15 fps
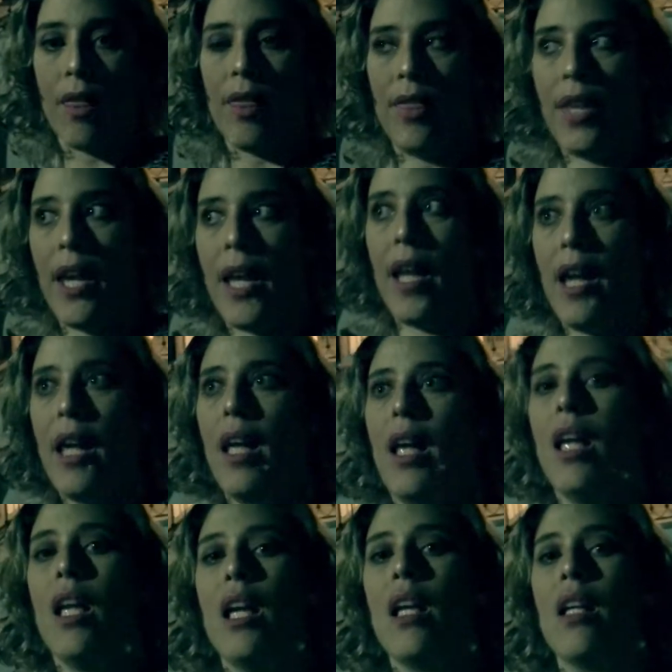the
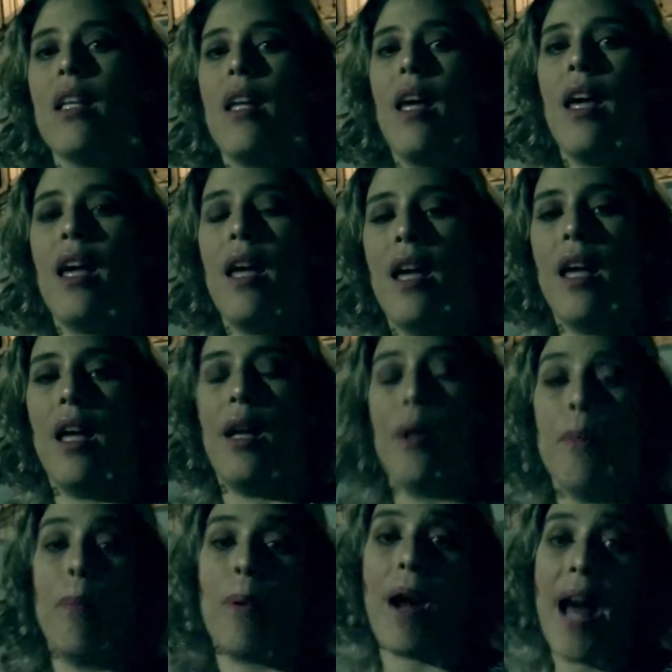
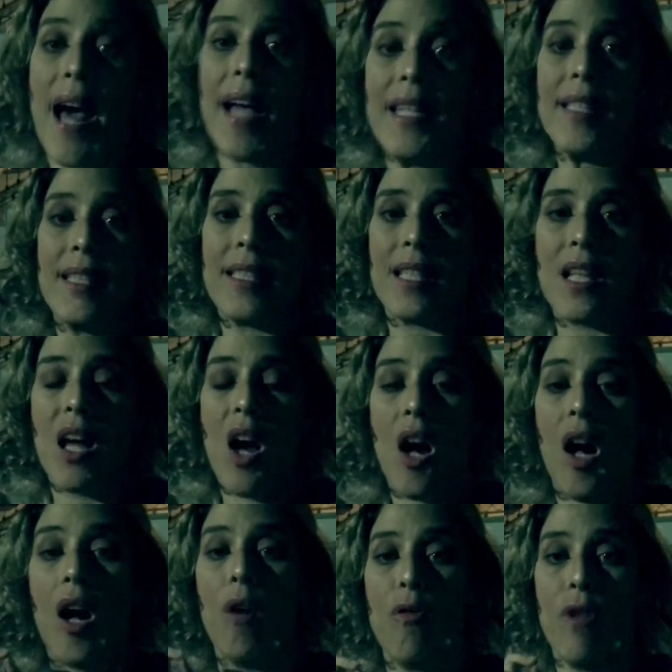price
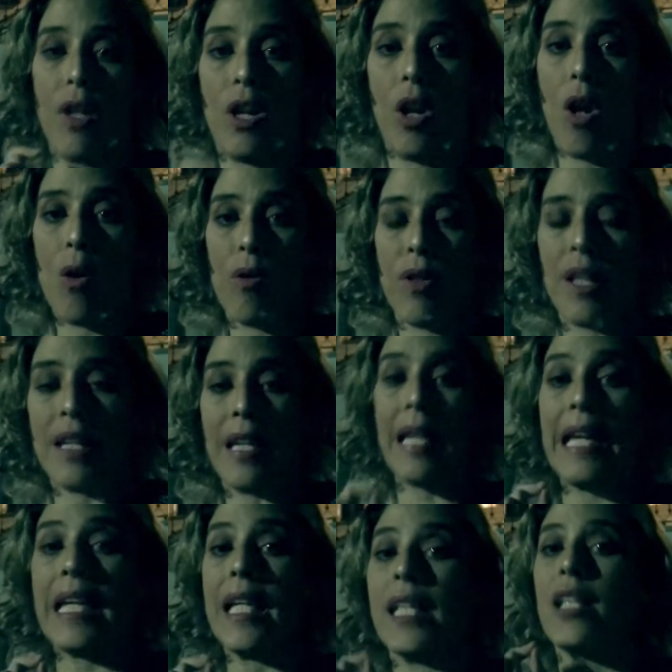of the clothing
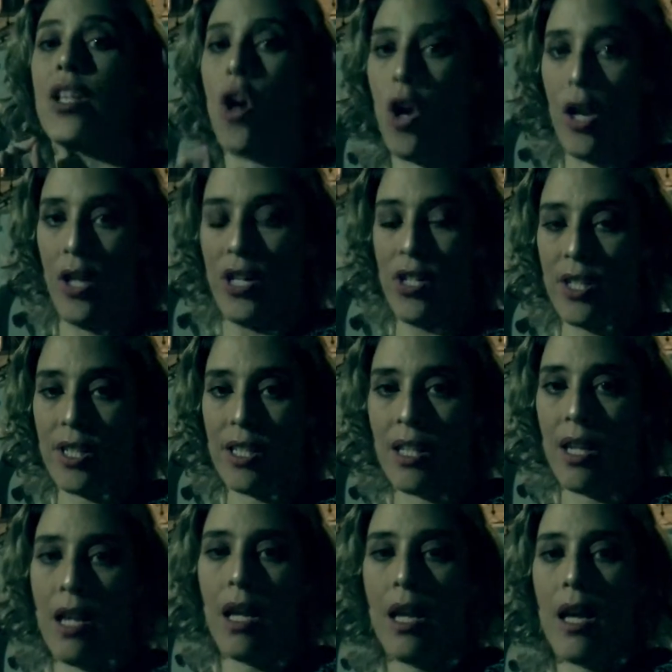in dollars.
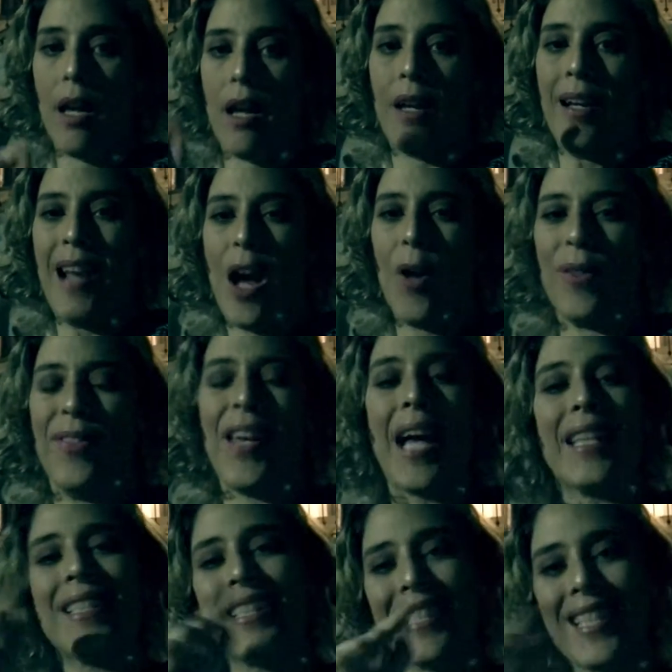Now,
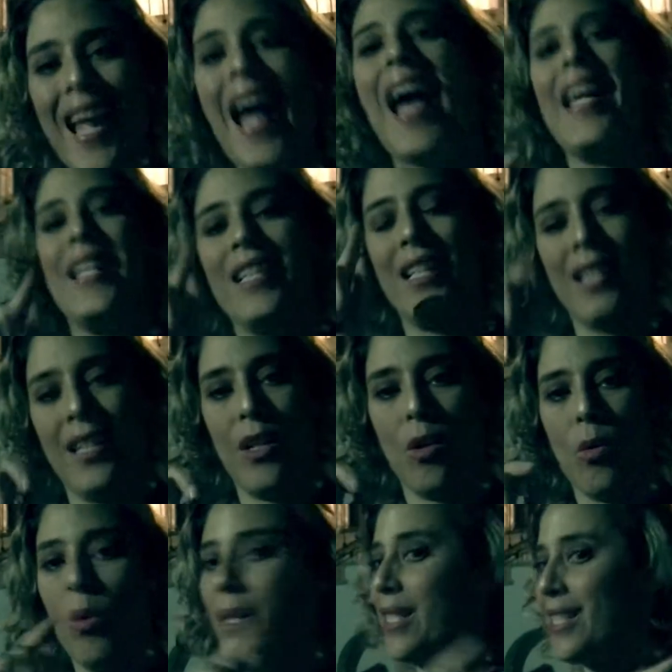that sign
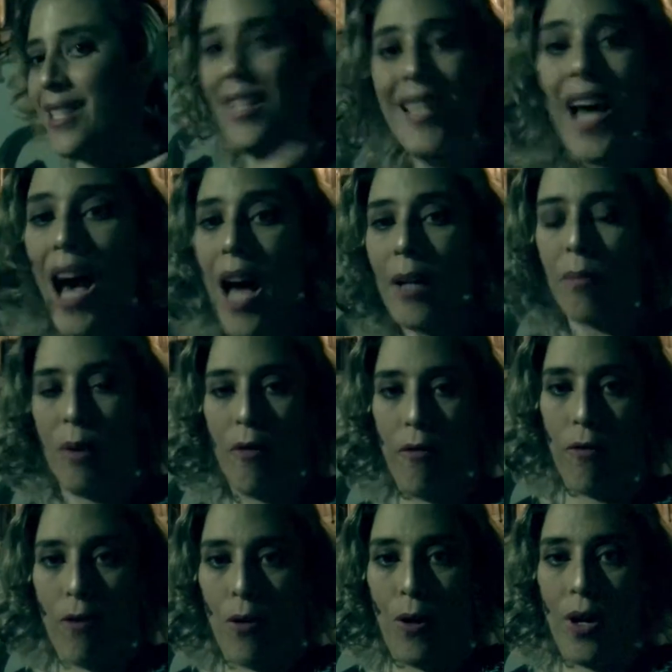was not
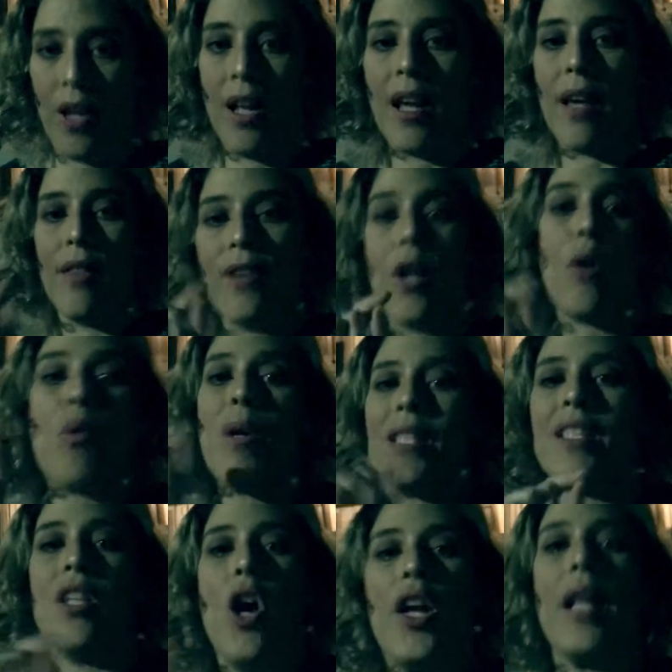before. There
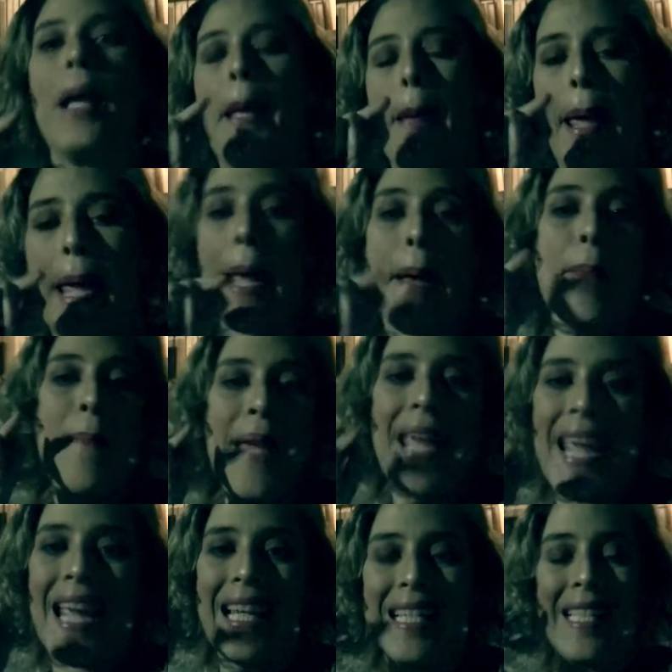was not
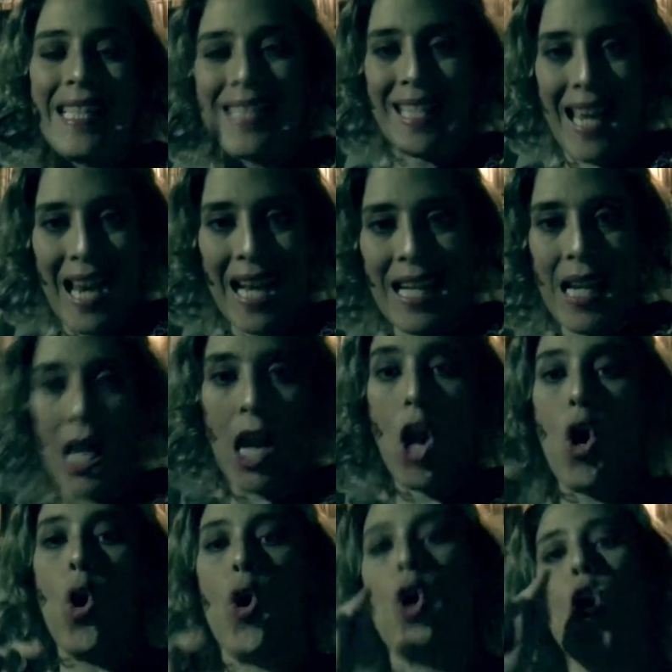MXN
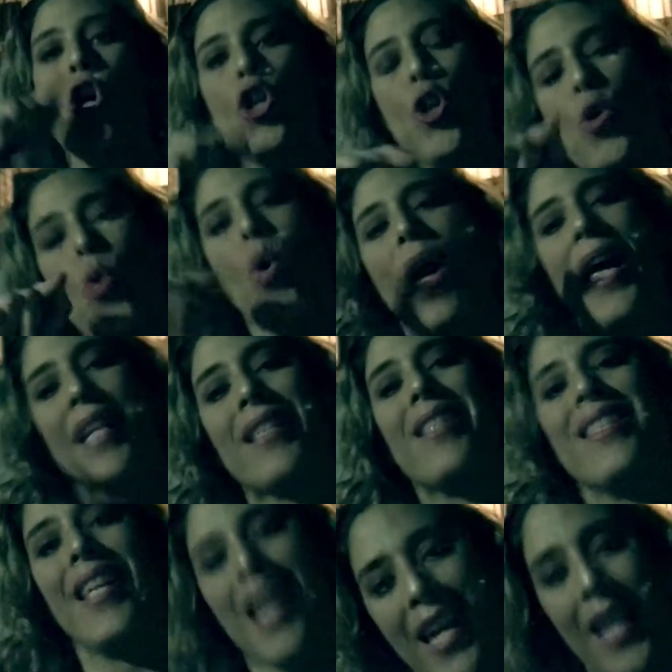or
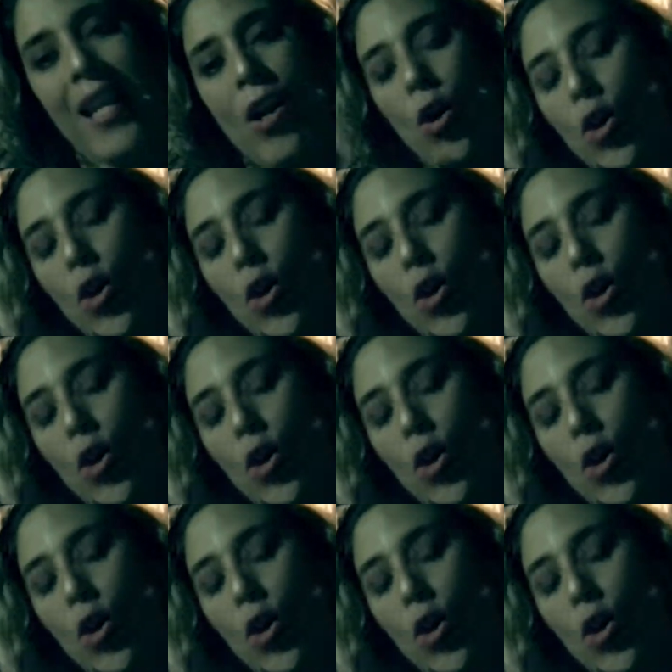USD,